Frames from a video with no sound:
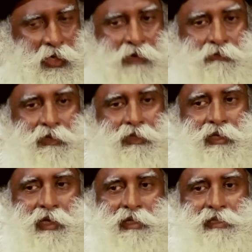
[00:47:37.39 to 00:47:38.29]

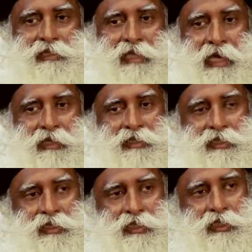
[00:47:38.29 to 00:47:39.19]
Everything else is
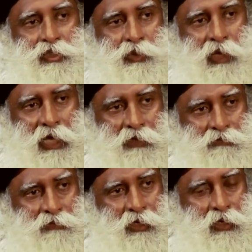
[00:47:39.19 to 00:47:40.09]
accessories to
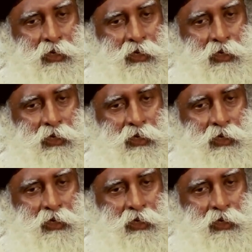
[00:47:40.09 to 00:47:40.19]
life.